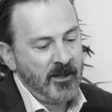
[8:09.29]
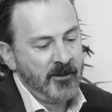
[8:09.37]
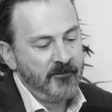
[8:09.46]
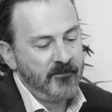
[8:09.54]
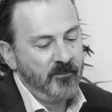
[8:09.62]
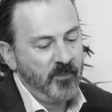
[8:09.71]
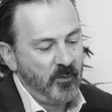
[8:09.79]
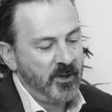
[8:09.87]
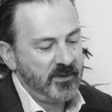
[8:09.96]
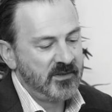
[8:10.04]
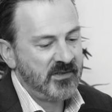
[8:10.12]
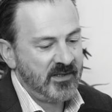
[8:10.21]
Um, but
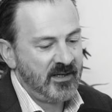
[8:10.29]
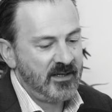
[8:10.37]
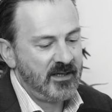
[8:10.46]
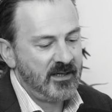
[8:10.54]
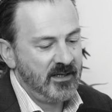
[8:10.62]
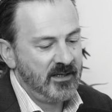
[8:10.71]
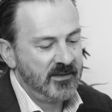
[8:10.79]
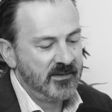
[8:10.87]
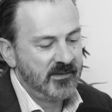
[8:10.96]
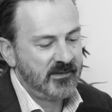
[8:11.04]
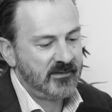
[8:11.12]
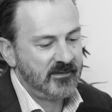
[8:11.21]
what you see
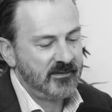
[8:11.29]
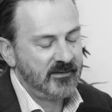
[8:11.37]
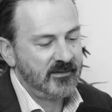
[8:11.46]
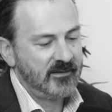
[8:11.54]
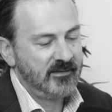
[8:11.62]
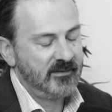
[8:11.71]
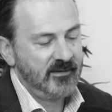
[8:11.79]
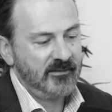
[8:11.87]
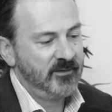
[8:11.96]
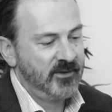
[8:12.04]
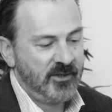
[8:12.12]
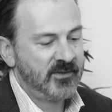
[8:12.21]
is
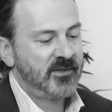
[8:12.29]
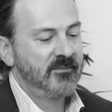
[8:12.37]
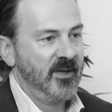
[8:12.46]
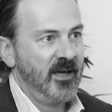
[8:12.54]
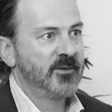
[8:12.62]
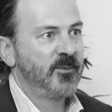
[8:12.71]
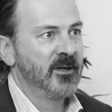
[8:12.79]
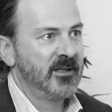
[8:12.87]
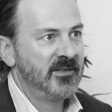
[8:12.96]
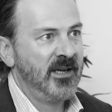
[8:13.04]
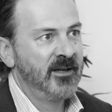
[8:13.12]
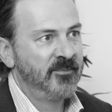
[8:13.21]
just as one
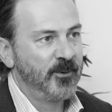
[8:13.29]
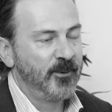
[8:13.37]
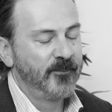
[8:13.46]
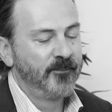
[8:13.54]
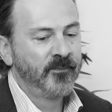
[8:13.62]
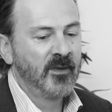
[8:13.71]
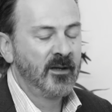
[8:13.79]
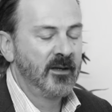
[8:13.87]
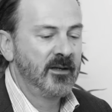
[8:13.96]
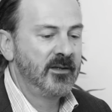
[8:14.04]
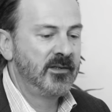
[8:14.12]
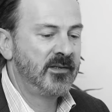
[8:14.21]
example,
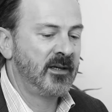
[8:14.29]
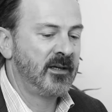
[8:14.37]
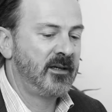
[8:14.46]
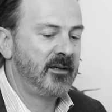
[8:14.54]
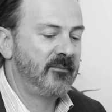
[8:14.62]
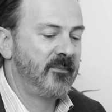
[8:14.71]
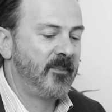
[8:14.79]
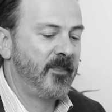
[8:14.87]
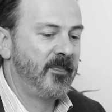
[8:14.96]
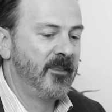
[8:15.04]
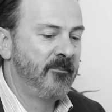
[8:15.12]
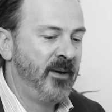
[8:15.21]
you see
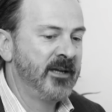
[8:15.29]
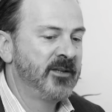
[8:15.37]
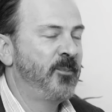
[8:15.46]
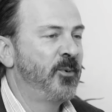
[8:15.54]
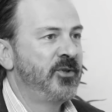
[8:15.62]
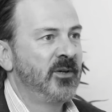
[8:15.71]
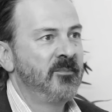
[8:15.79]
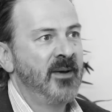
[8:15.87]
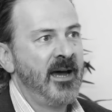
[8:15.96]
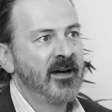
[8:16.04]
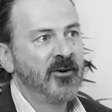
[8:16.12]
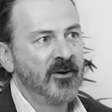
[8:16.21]
the banks pushing
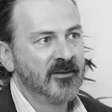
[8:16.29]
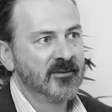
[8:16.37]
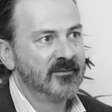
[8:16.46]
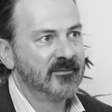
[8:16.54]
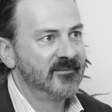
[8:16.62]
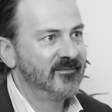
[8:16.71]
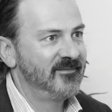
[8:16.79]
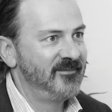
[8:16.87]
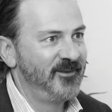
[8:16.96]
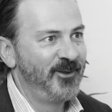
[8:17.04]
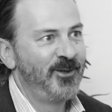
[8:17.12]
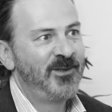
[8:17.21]
back on
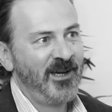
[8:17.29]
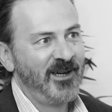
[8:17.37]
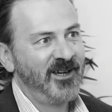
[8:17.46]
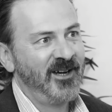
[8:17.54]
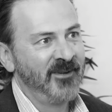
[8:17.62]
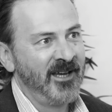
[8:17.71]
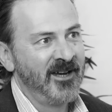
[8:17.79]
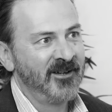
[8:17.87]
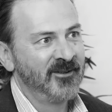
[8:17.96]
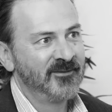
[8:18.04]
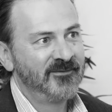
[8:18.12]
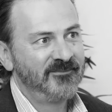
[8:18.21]
new tech coming
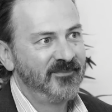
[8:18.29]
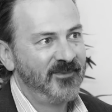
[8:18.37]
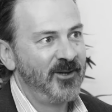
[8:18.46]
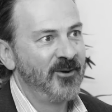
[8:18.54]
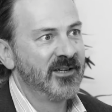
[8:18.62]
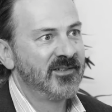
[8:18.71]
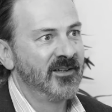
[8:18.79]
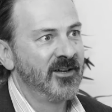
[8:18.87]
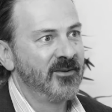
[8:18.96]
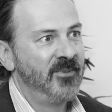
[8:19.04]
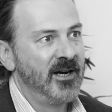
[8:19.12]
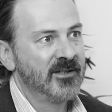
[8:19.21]
out of the US and
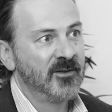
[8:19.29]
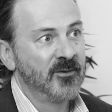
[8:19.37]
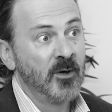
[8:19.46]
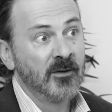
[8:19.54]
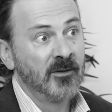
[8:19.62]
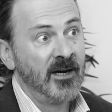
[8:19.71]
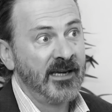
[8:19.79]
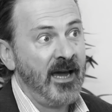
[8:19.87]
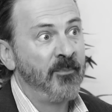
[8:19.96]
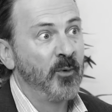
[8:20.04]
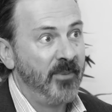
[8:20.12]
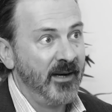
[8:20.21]
other parts of the world, like
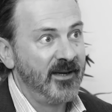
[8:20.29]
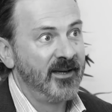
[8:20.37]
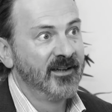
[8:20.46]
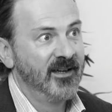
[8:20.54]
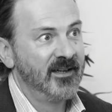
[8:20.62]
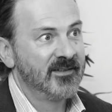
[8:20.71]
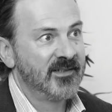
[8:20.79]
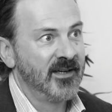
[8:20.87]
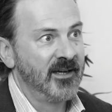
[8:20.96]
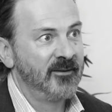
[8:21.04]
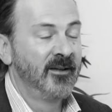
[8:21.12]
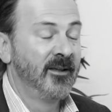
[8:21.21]
Apple Pay, and
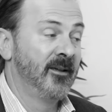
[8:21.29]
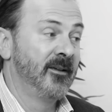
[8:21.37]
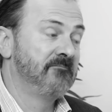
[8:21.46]
saying,